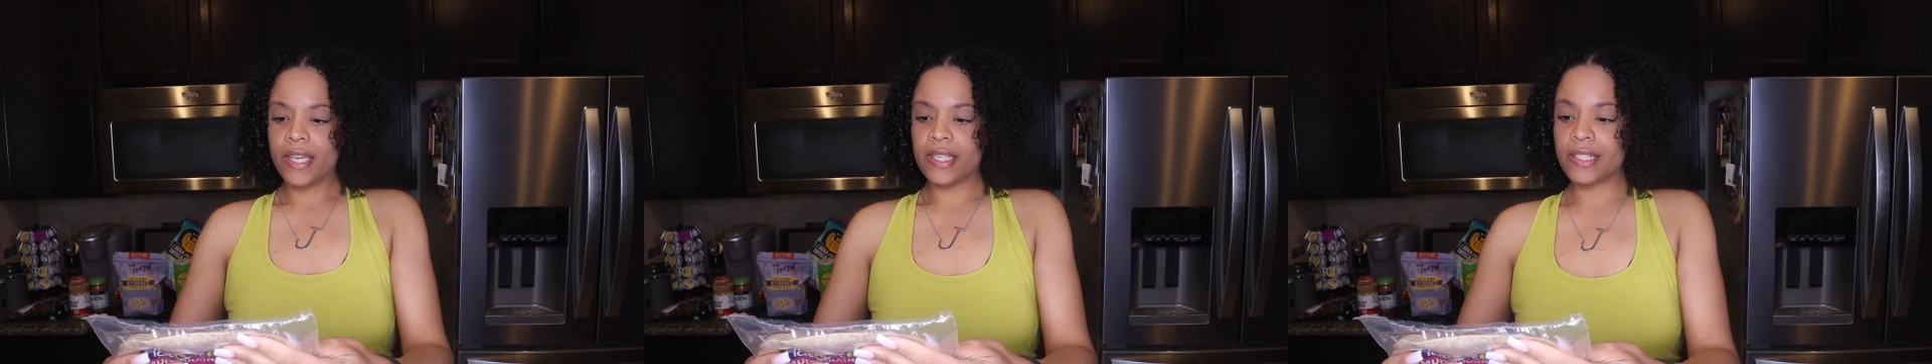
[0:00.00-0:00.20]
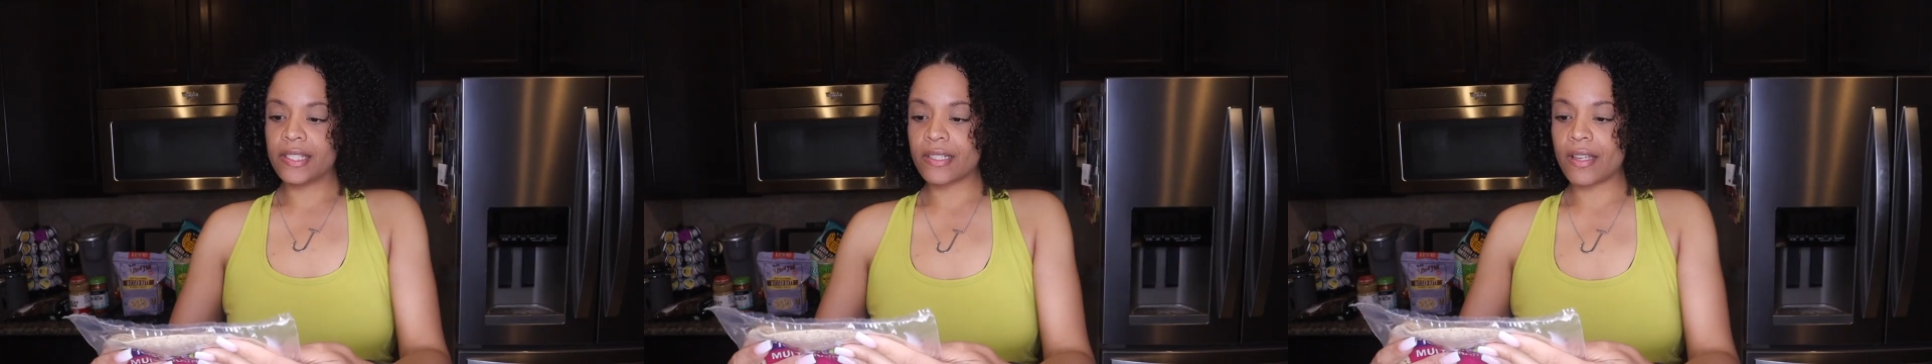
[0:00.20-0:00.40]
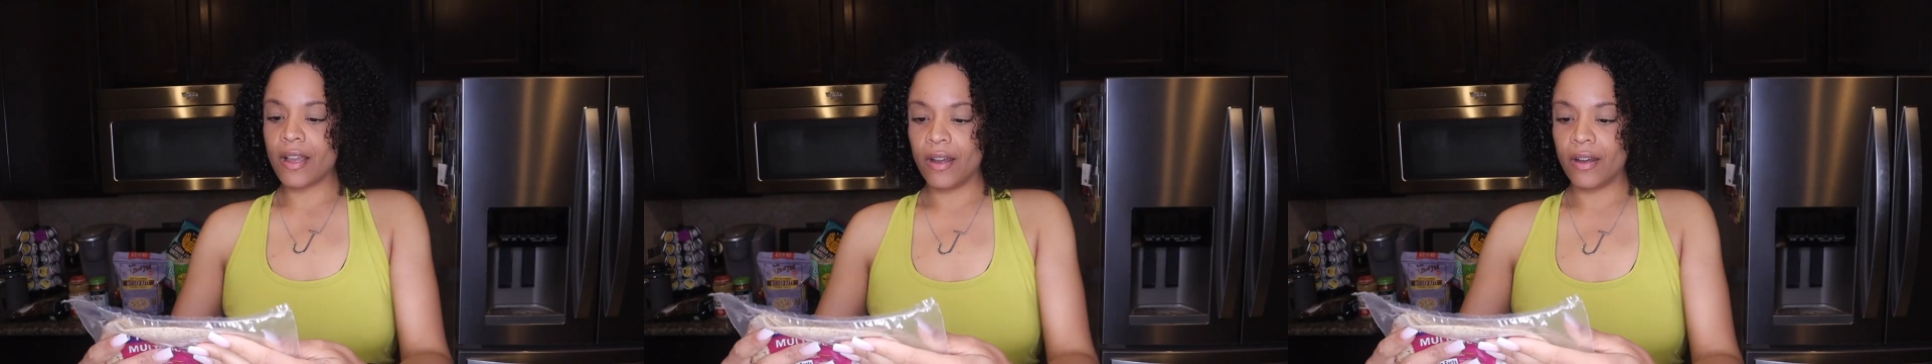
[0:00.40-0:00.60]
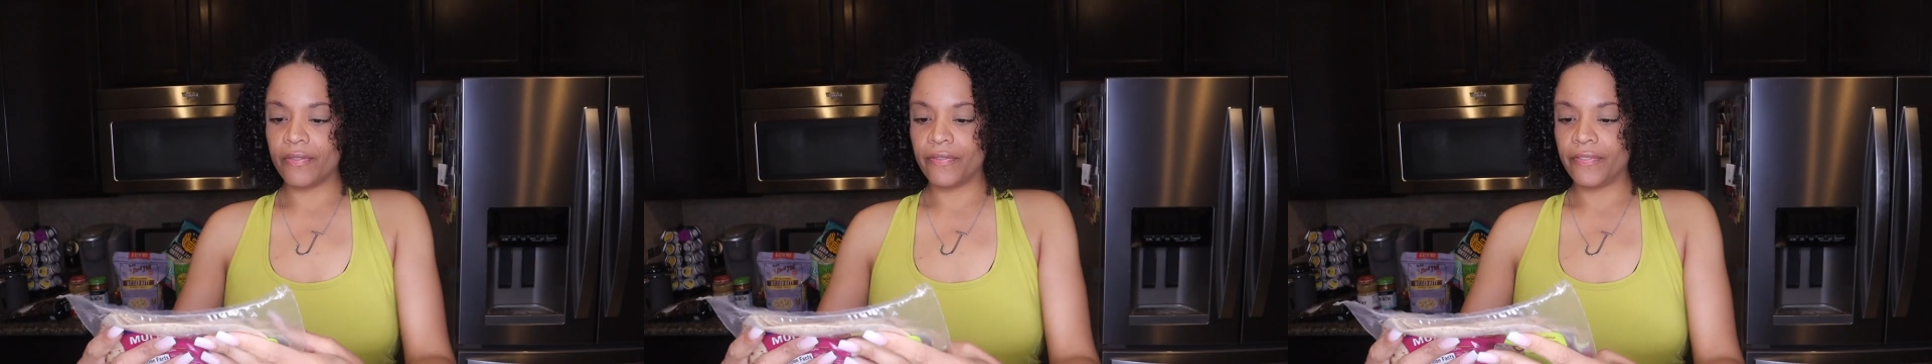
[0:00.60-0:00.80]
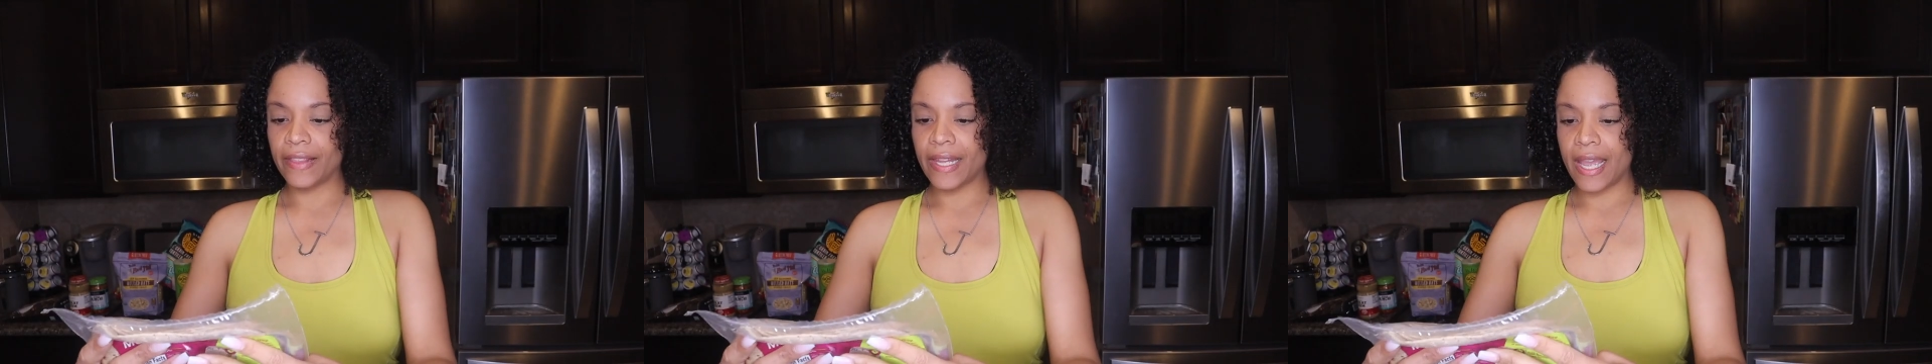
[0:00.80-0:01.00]
This is called
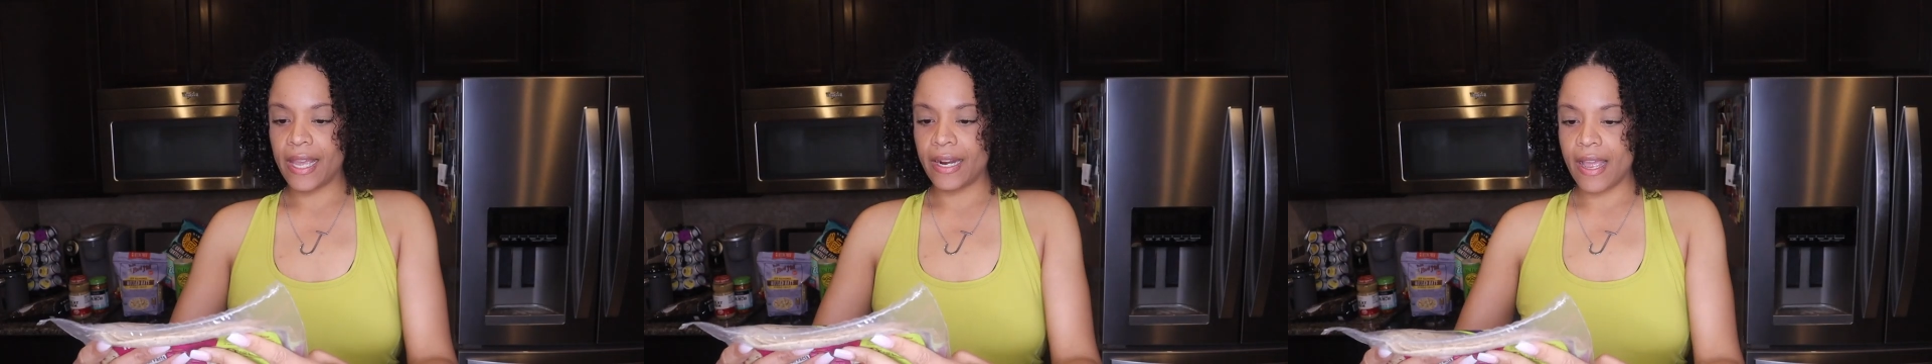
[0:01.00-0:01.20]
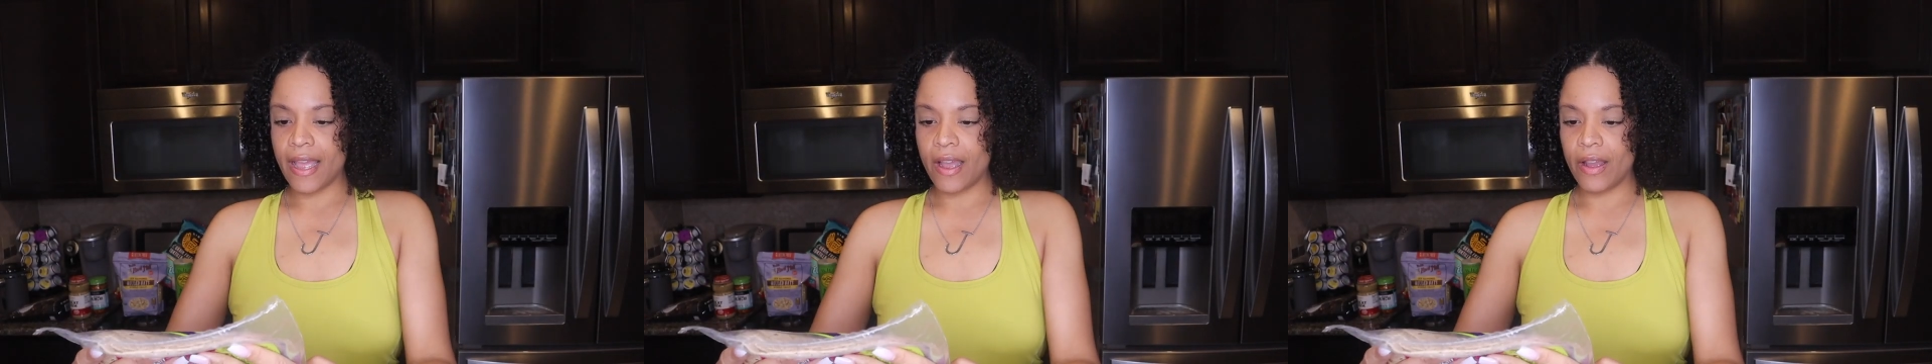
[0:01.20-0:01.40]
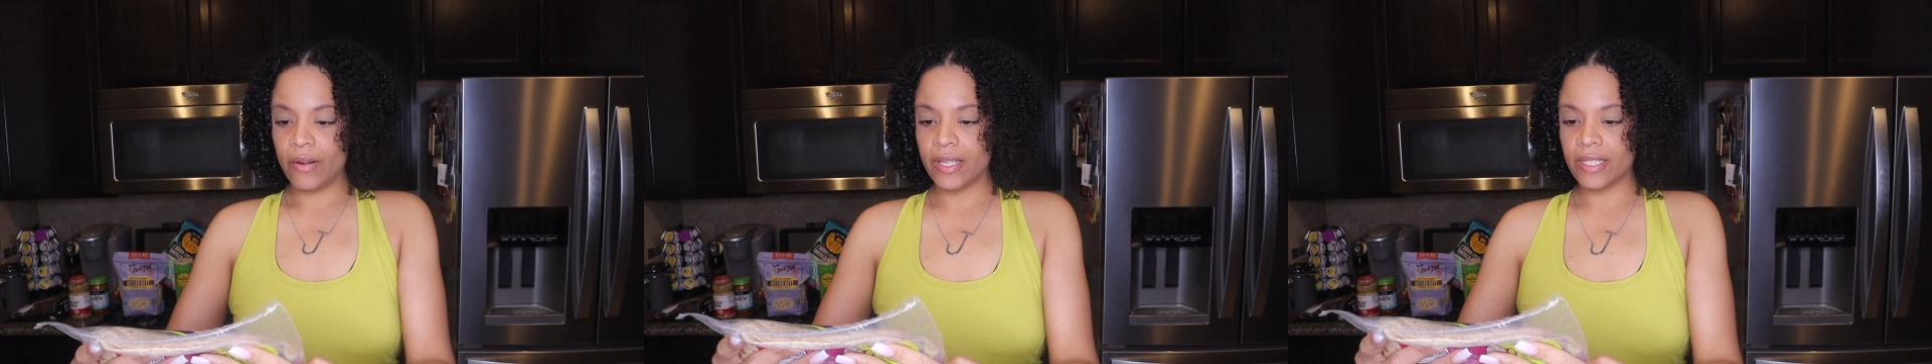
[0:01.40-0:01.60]
Flat Out.